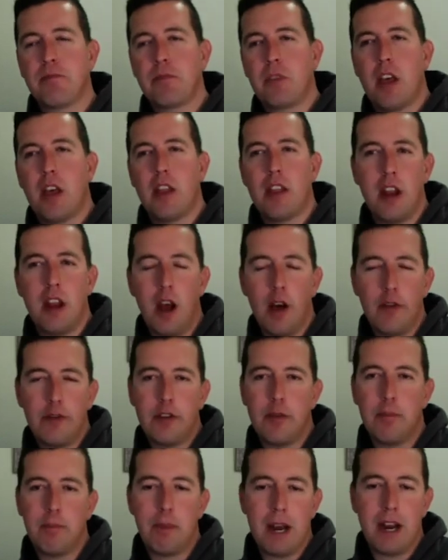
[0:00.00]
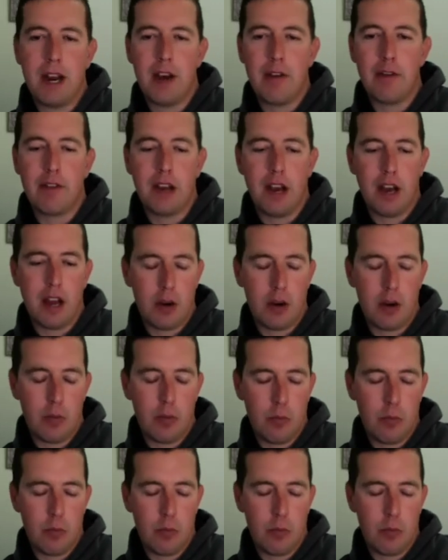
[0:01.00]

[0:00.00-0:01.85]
And then after Bandhavgarh,